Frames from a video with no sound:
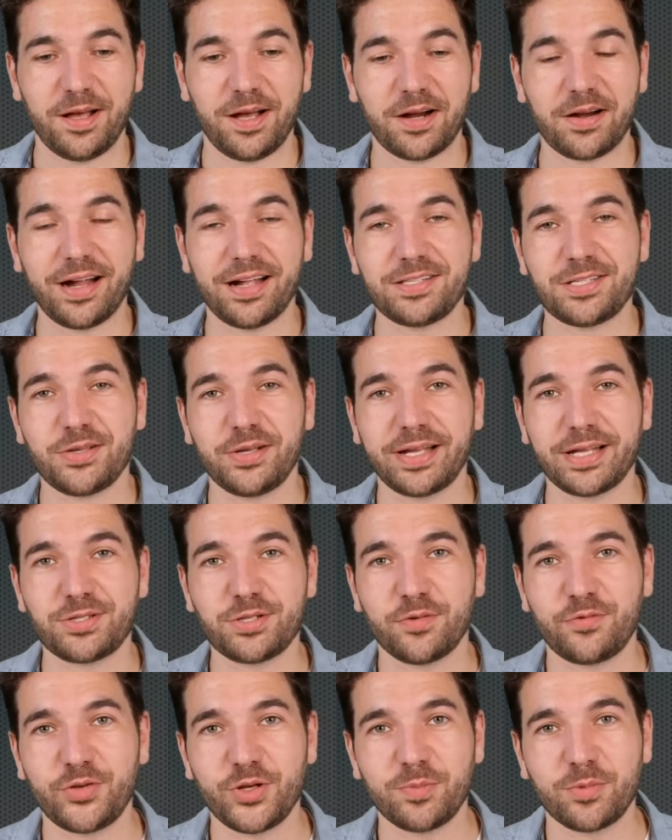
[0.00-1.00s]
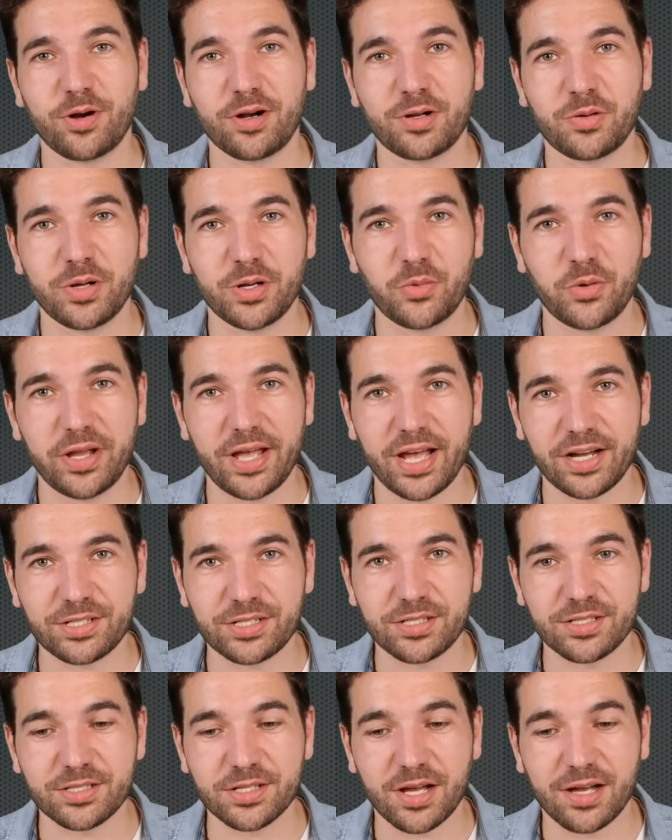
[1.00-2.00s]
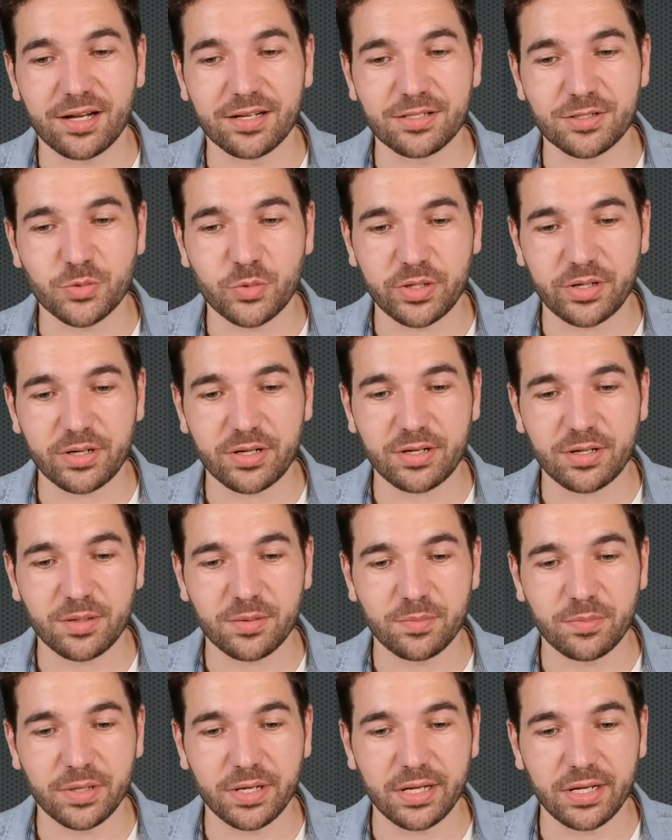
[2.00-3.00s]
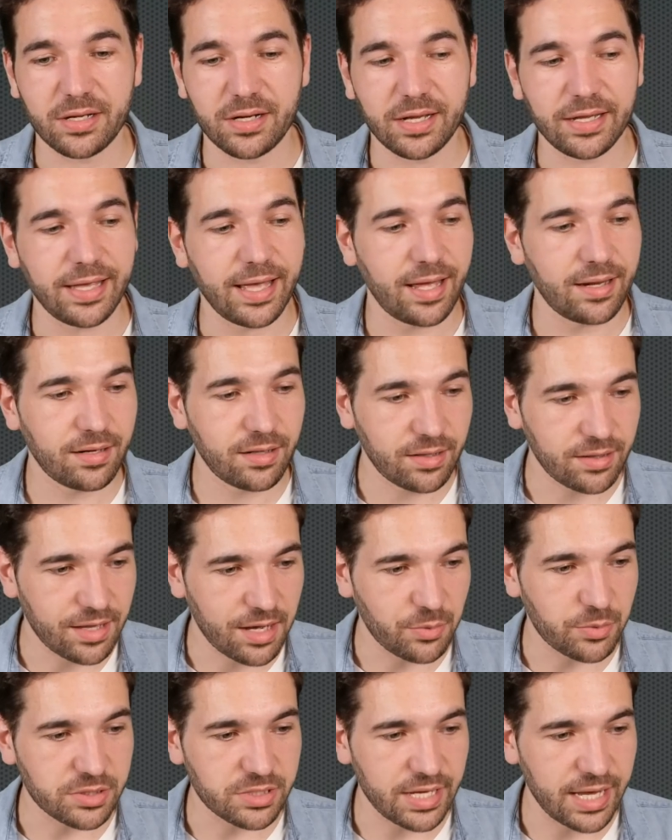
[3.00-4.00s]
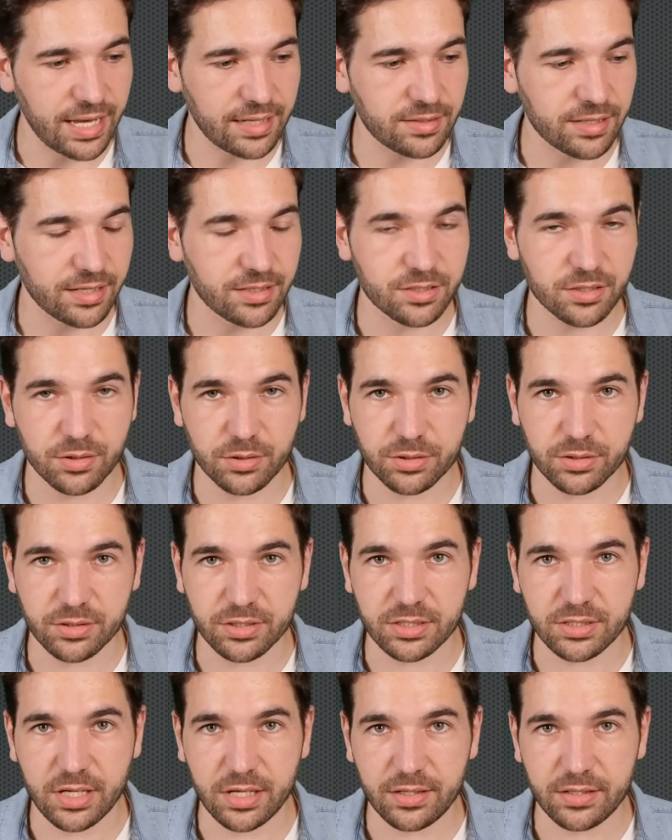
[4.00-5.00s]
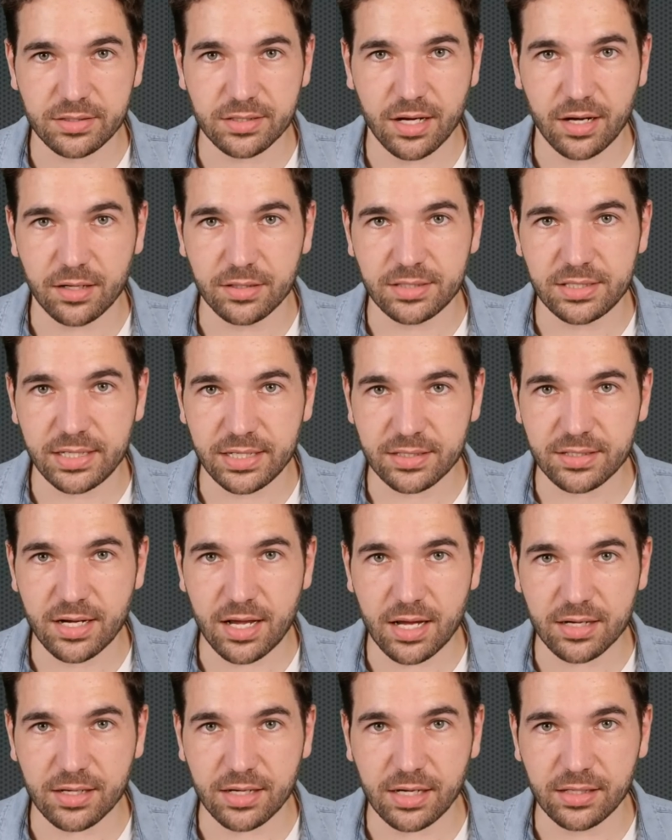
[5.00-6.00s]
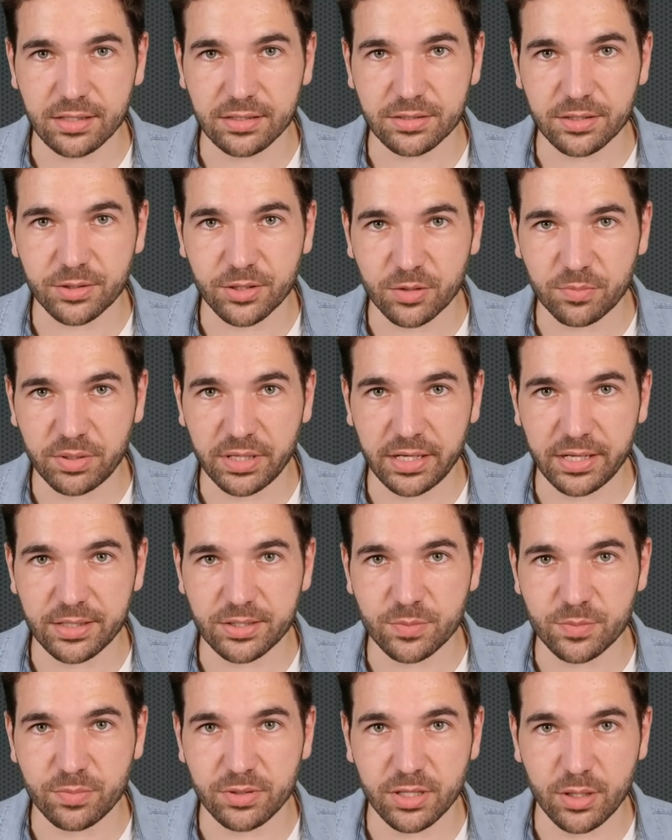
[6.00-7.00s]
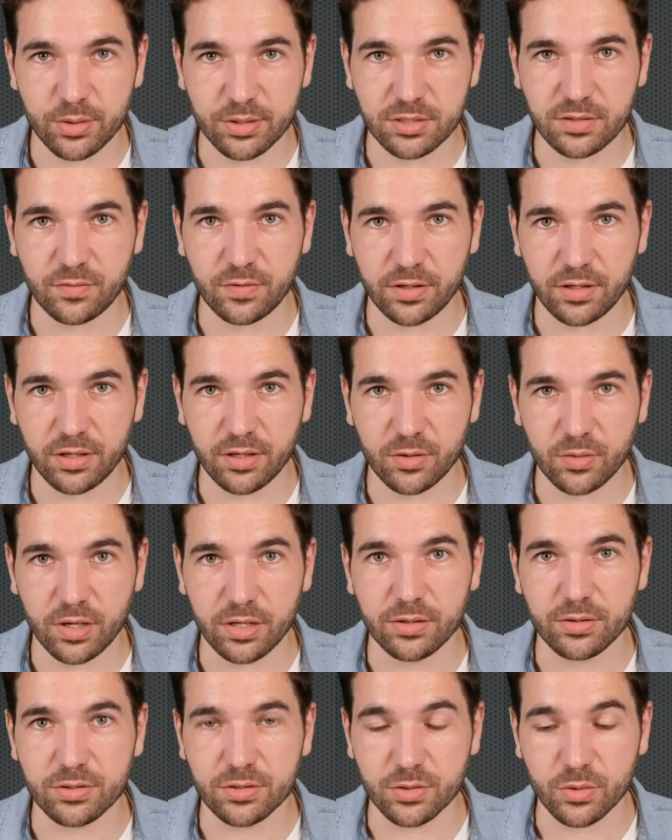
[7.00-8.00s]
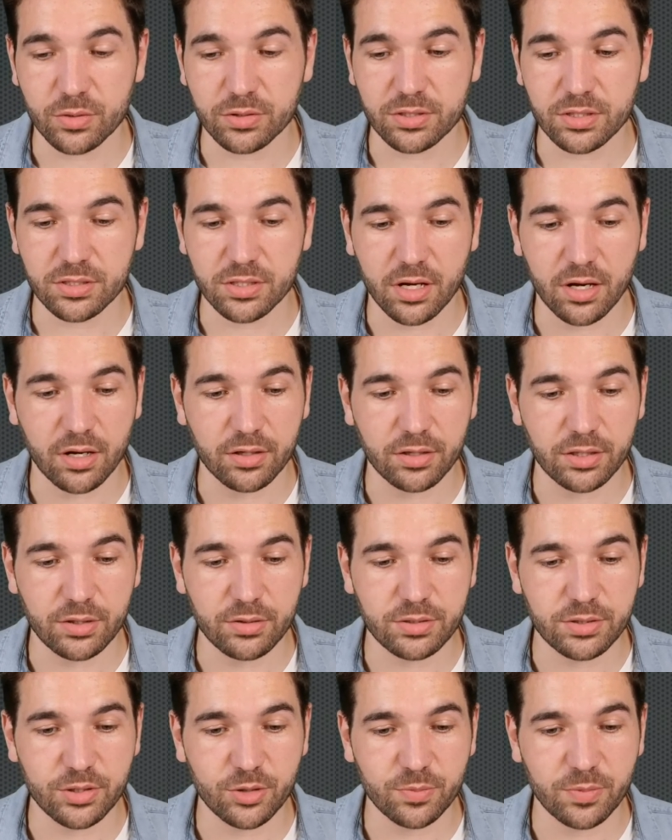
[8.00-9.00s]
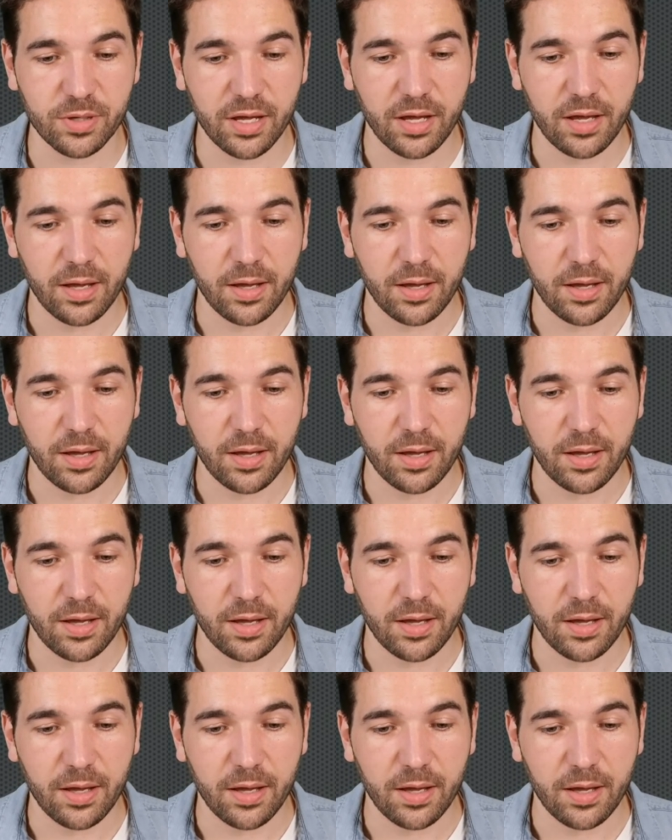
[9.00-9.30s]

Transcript: All right, so I'll get to a few more quick reactions on Twitter, but again, that was anti-social studies on TikTok. I'll link to her page below this video under sources on YouTube.